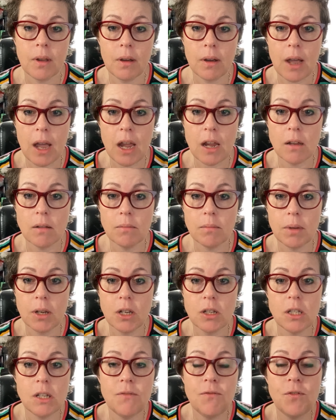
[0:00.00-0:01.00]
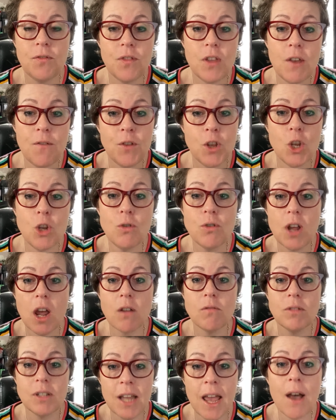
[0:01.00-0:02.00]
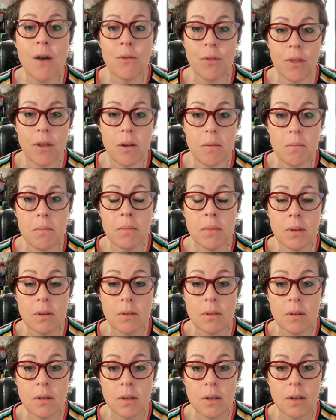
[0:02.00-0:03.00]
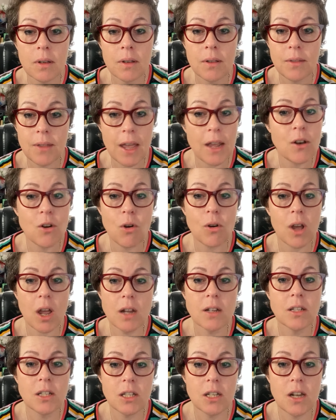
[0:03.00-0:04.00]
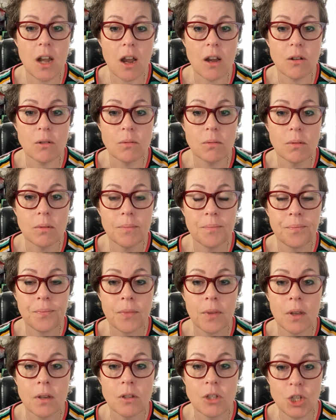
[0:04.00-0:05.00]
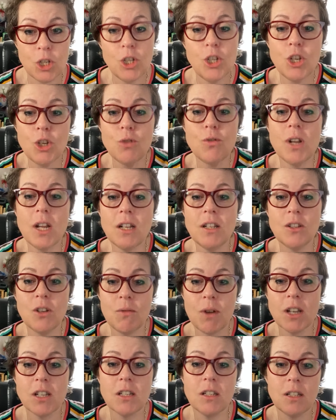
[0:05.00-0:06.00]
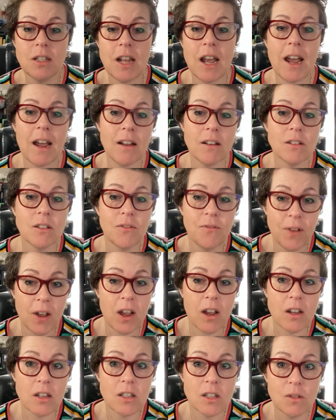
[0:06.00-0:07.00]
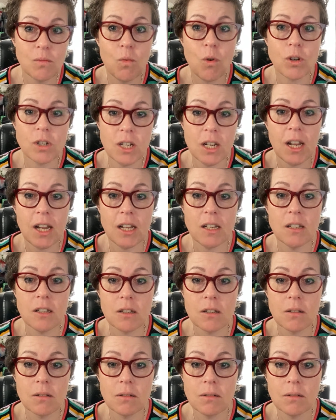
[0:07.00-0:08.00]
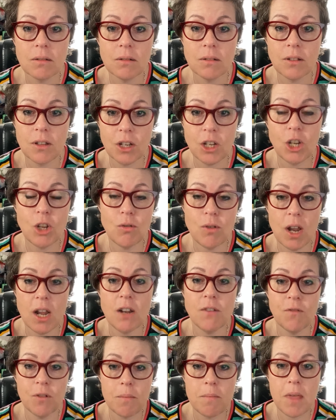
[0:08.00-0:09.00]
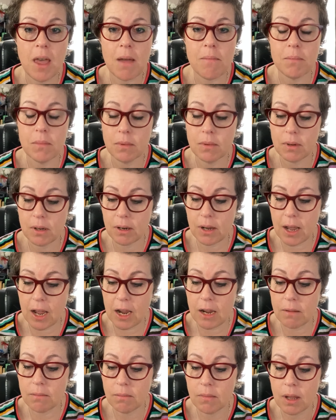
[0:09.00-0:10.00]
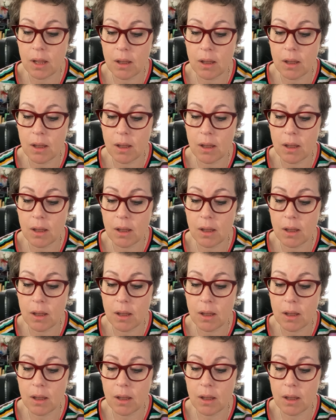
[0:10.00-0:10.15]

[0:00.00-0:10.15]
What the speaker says: Okay, because if you don't tell them, they're not going to know. So you need to understand first what it is that you need from them. Okay.